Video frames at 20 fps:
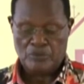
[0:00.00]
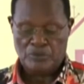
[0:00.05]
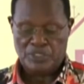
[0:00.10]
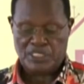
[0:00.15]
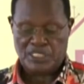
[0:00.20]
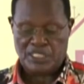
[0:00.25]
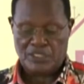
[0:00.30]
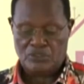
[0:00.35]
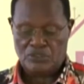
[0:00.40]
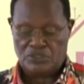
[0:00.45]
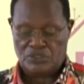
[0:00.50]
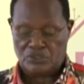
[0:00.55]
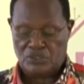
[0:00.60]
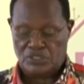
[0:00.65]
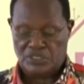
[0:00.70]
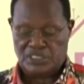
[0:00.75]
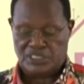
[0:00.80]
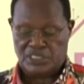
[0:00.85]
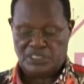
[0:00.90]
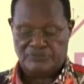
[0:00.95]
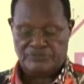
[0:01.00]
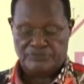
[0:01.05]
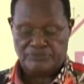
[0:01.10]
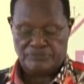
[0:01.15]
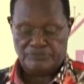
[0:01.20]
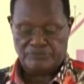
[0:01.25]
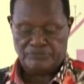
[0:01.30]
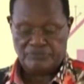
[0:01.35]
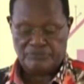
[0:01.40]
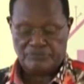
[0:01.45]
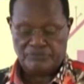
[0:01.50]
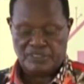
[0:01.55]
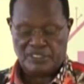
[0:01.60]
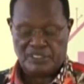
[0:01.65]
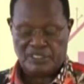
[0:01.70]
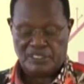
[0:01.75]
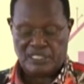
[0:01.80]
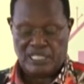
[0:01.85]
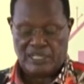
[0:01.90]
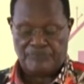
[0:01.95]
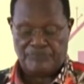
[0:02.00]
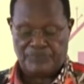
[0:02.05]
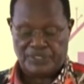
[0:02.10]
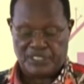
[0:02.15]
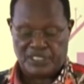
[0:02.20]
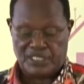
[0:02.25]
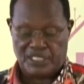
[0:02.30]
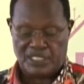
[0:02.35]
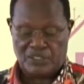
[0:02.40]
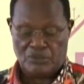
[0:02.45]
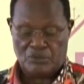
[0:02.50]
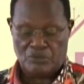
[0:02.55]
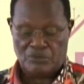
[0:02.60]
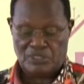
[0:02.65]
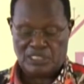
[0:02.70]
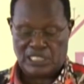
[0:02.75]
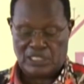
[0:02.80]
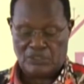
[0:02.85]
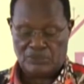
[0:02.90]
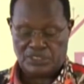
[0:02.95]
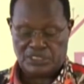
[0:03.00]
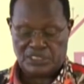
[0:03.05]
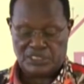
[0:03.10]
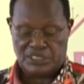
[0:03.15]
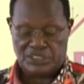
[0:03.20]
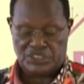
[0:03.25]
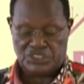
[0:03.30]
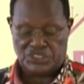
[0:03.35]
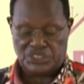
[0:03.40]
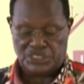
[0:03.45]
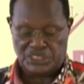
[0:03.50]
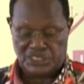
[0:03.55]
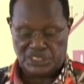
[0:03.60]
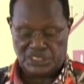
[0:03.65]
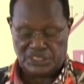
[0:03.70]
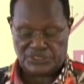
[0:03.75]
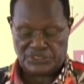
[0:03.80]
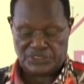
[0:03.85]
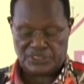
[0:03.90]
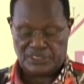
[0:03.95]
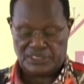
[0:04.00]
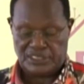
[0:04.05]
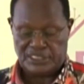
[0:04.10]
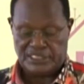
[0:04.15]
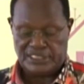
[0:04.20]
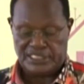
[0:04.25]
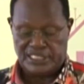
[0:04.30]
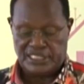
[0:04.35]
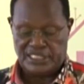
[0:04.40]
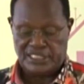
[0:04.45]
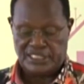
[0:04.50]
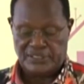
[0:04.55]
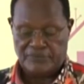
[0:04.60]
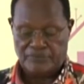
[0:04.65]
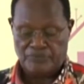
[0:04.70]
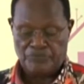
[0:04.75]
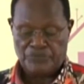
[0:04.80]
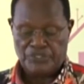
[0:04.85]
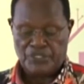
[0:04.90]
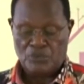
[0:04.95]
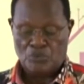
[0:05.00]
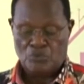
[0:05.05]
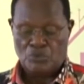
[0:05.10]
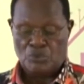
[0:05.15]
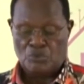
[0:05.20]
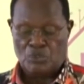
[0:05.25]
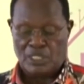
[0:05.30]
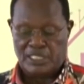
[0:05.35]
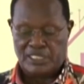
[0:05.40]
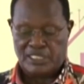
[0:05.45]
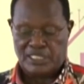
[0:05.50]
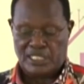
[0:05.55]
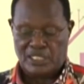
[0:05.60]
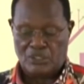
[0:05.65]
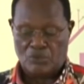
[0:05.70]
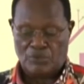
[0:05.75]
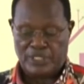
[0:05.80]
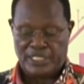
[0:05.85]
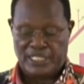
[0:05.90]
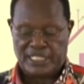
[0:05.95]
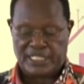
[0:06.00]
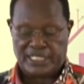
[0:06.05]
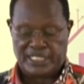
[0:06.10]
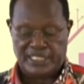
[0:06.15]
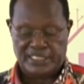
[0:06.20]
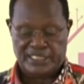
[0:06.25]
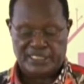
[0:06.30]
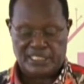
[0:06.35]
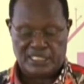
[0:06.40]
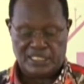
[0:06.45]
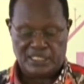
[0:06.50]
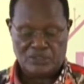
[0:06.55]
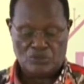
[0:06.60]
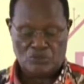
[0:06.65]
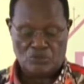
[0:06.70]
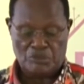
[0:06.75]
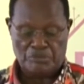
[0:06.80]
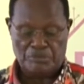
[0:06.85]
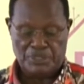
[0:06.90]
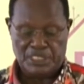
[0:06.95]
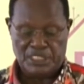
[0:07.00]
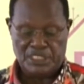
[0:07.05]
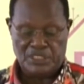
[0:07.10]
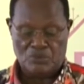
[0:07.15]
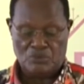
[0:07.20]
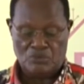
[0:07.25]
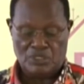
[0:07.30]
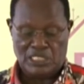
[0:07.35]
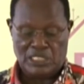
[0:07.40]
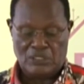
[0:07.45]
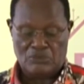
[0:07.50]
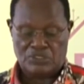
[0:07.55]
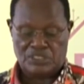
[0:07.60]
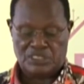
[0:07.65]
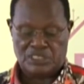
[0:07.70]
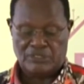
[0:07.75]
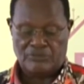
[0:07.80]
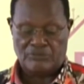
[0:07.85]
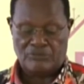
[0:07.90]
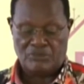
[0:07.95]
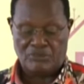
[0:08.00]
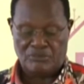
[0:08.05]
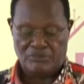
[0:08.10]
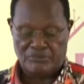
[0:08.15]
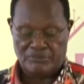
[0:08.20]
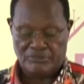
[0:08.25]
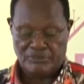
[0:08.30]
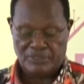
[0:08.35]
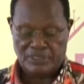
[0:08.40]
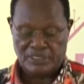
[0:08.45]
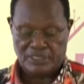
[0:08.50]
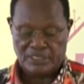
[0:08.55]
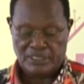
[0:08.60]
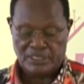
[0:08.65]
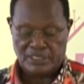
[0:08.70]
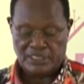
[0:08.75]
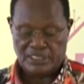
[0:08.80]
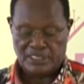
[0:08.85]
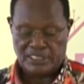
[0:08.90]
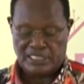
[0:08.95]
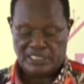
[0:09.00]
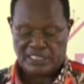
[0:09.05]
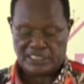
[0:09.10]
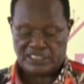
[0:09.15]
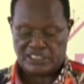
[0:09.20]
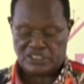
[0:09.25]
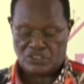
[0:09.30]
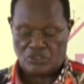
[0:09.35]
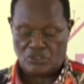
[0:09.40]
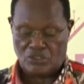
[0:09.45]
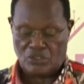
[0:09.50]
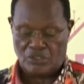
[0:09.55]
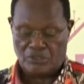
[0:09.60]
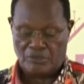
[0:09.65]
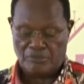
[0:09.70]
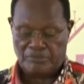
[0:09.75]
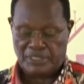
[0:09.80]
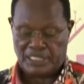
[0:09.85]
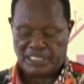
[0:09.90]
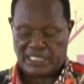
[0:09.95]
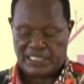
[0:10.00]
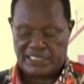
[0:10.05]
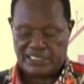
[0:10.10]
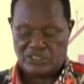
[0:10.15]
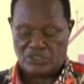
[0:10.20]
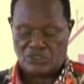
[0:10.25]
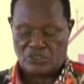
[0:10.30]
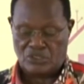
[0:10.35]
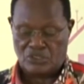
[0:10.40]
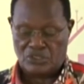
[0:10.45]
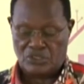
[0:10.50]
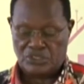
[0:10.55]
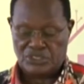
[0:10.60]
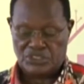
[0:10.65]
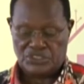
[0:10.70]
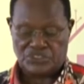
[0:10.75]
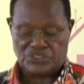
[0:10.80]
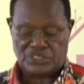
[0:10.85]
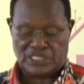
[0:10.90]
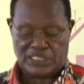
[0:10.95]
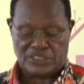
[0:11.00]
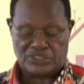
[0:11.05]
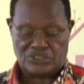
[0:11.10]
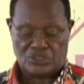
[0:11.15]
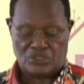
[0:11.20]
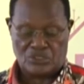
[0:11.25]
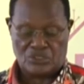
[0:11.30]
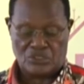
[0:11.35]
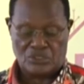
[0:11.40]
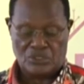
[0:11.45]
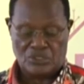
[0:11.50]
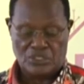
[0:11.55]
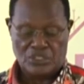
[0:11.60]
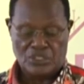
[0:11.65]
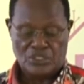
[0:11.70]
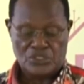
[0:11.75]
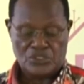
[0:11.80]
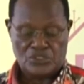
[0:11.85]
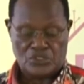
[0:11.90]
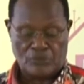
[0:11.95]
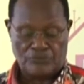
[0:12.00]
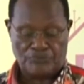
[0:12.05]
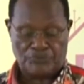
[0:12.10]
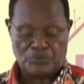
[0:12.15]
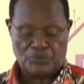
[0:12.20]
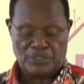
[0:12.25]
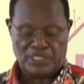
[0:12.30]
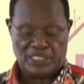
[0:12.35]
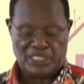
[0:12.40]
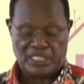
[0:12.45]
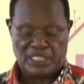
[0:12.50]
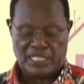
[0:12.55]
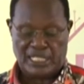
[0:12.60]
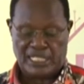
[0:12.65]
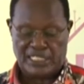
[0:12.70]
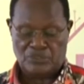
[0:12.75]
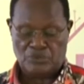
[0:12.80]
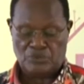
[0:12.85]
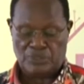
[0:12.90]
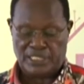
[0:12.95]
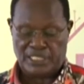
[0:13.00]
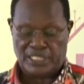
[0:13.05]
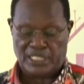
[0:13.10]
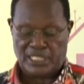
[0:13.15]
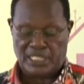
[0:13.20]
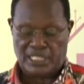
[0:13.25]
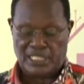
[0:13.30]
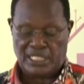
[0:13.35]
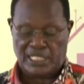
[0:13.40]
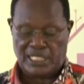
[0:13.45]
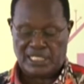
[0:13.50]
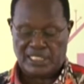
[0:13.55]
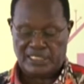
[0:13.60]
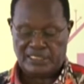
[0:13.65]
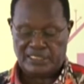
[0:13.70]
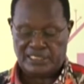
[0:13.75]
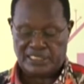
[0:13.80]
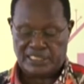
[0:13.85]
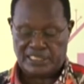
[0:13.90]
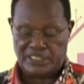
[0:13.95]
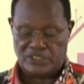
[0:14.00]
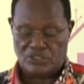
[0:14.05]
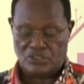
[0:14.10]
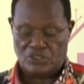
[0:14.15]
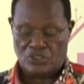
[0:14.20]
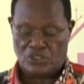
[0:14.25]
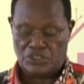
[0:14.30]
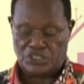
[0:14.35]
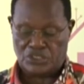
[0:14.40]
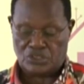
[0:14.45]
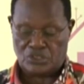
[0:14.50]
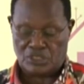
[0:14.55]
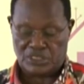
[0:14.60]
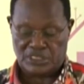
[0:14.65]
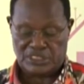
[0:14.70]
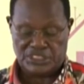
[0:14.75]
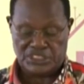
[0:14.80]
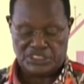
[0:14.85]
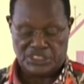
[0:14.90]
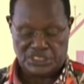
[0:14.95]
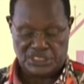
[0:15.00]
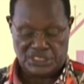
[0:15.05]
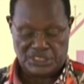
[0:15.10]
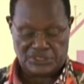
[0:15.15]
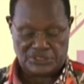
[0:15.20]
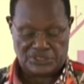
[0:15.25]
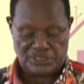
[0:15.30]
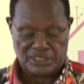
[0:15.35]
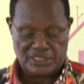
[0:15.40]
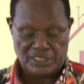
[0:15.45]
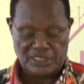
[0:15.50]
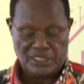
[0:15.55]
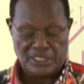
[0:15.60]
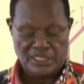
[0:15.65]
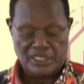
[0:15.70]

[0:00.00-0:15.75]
We cannot conceive an Africa without engineers. Indeed, we wonder where Kenya would be without civil, electrical, mechanical, structural, software, hardware, and aeronautical engineers.